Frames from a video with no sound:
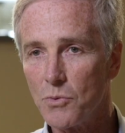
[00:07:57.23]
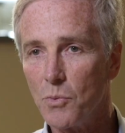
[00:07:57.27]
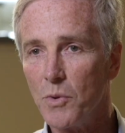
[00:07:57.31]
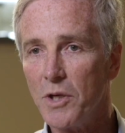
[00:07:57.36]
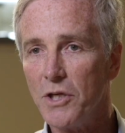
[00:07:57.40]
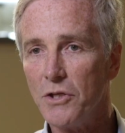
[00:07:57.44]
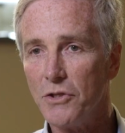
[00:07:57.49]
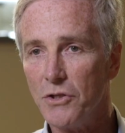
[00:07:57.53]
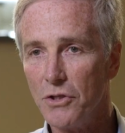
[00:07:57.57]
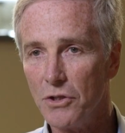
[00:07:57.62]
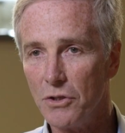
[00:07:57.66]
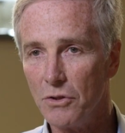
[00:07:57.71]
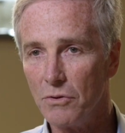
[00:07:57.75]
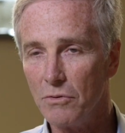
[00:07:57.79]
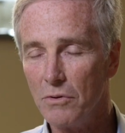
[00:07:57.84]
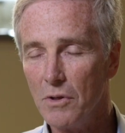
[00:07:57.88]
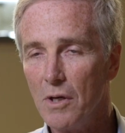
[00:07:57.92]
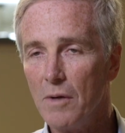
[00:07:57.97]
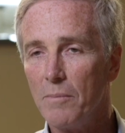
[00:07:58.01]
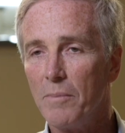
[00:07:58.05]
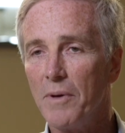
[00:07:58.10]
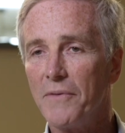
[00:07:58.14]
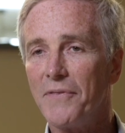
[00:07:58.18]
we do,
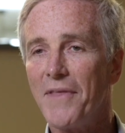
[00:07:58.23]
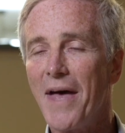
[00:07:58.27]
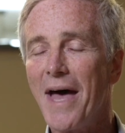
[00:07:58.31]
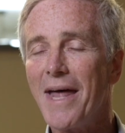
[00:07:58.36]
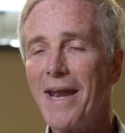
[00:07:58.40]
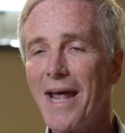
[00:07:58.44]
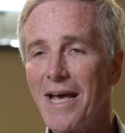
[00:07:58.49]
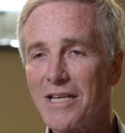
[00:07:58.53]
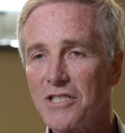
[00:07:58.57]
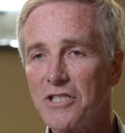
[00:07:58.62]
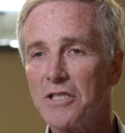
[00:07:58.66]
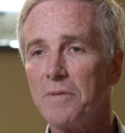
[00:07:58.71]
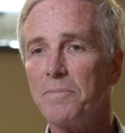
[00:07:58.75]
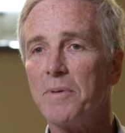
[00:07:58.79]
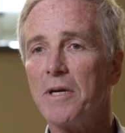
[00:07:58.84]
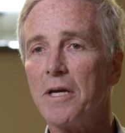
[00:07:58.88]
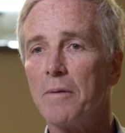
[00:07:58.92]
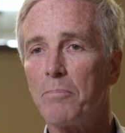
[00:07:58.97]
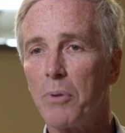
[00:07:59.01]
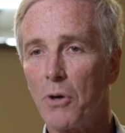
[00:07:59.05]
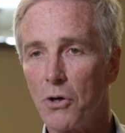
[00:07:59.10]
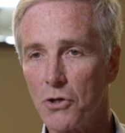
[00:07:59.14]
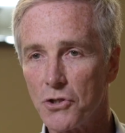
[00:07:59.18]
but that has to be a
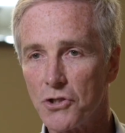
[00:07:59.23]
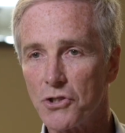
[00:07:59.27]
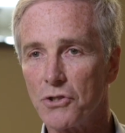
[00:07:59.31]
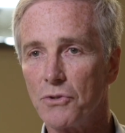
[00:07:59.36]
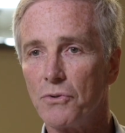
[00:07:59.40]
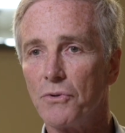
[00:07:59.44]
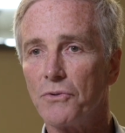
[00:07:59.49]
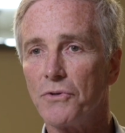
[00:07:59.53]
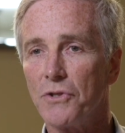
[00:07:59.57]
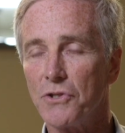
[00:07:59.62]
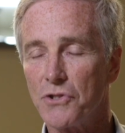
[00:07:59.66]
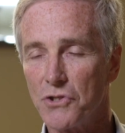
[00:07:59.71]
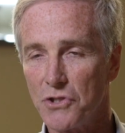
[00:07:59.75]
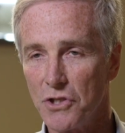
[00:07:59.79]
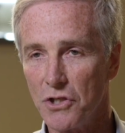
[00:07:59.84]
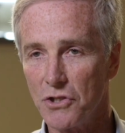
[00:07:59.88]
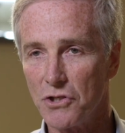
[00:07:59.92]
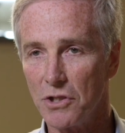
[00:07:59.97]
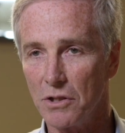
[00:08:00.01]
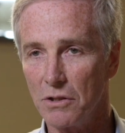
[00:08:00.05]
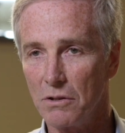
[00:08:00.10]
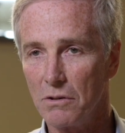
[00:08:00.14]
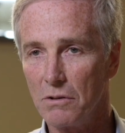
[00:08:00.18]
personal
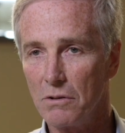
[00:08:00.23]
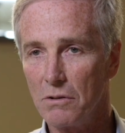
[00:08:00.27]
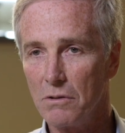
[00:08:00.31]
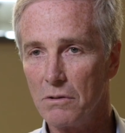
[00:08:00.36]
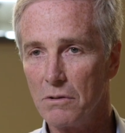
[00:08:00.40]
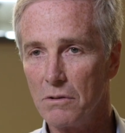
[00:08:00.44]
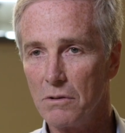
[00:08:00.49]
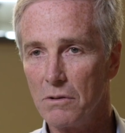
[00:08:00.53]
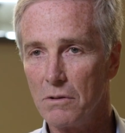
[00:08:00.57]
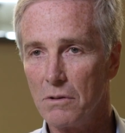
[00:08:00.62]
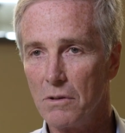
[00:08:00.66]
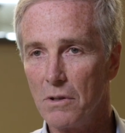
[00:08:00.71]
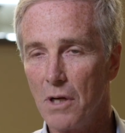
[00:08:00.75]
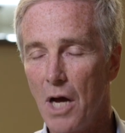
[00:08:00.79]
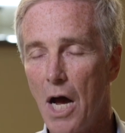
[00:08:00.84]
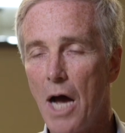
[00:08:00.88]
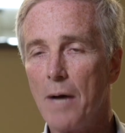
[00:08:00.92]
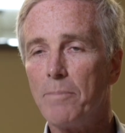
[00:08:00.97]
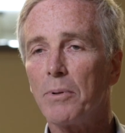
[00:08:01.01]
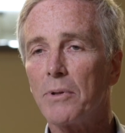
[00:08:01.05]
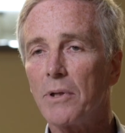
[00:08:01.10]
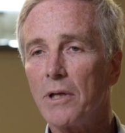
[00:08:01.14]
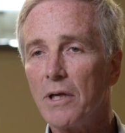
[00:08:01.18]
decision. I
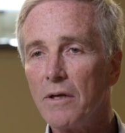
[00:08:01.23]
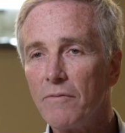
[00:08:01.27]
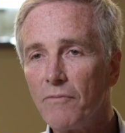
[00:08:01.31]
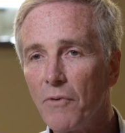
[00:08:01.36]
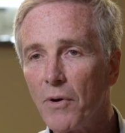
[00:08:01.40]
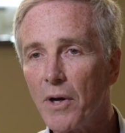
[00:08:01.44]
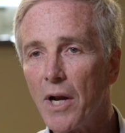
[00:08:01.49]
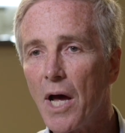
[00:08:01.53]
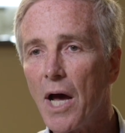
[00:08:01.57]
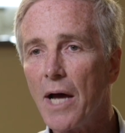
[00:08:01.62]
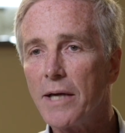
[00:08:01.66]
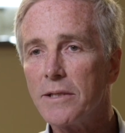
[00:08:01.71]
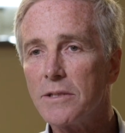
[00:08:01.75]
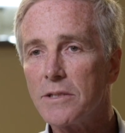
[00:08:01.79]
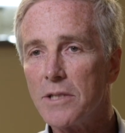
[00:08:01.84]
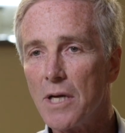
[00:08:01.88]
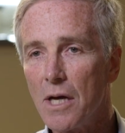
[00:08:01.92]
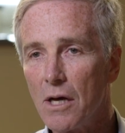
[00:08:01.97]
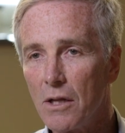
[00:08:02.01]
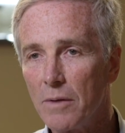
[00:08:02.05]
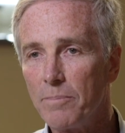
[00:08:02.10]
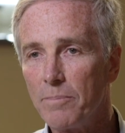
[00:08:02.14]
believe when I tell a